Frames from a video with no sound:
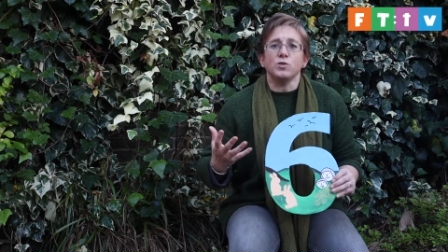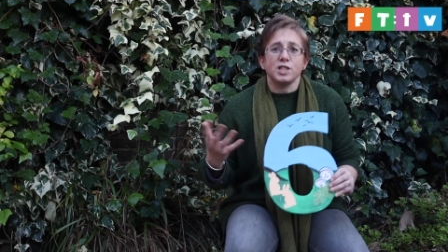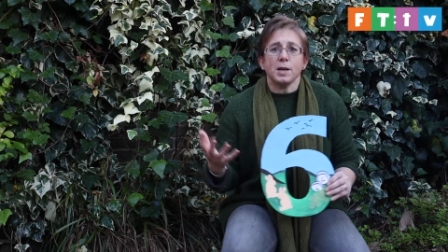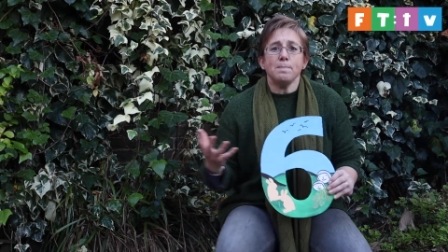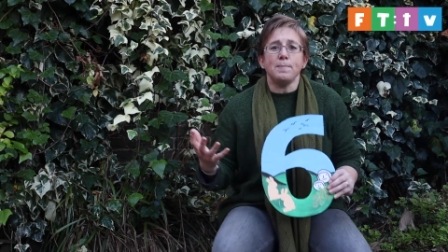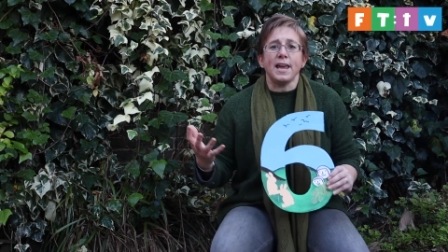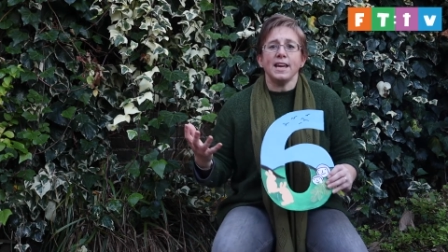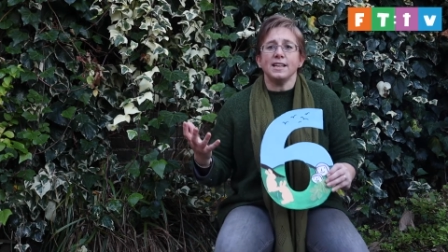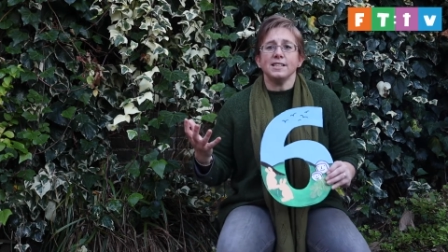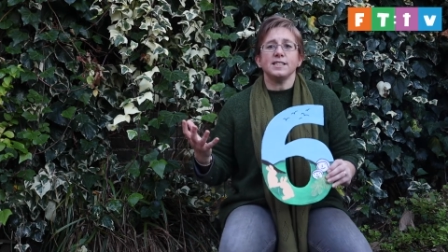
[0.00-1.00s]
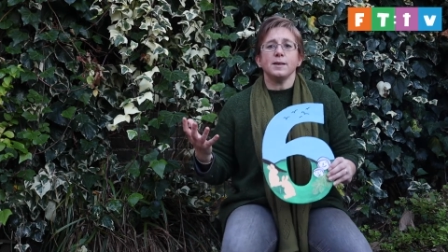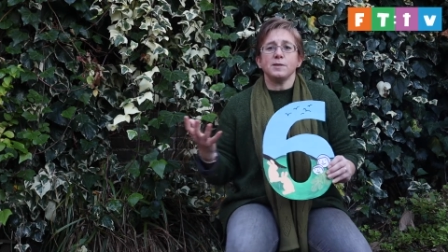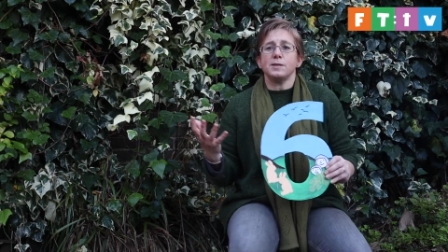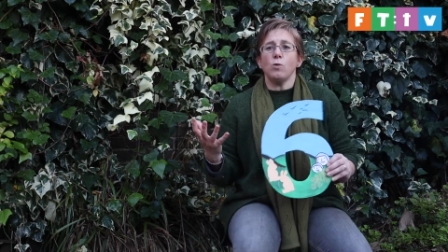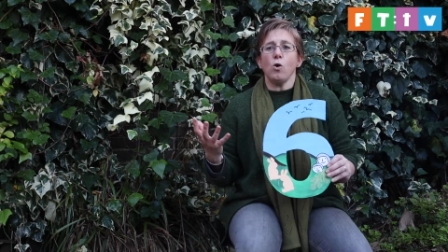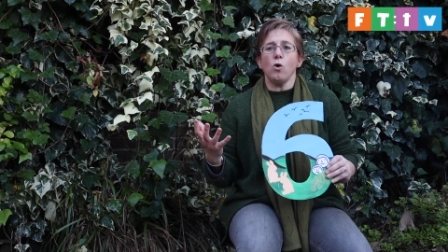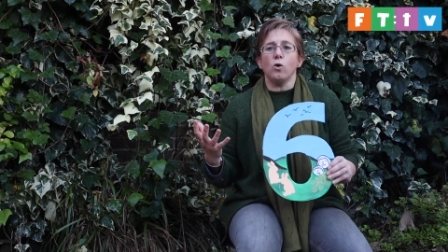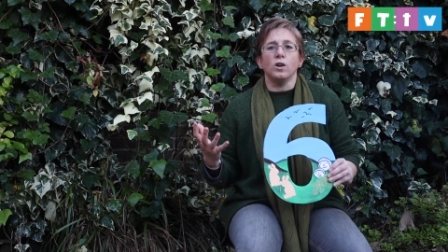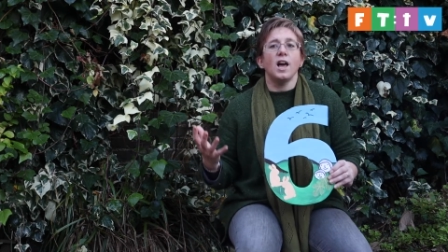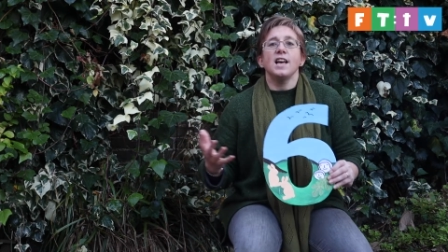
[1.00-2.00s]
some big and some small,